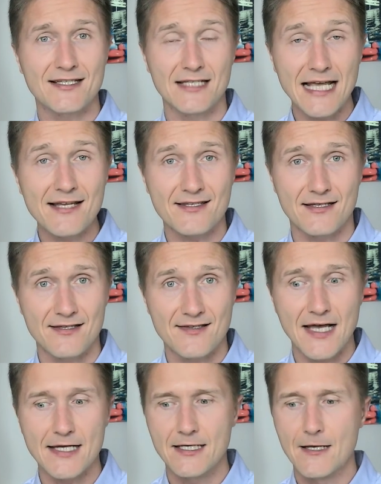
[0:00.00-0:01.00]
lessons
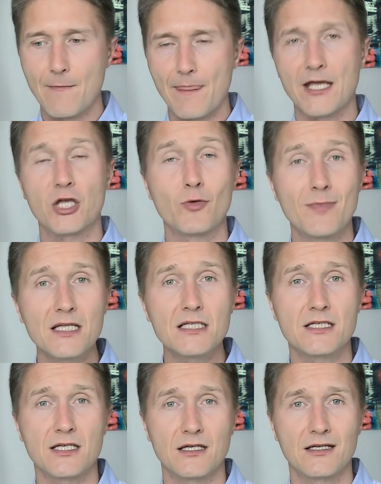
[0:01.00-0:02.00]
that
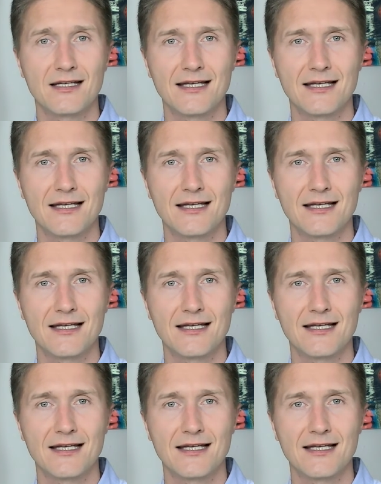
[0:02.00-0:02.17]
humility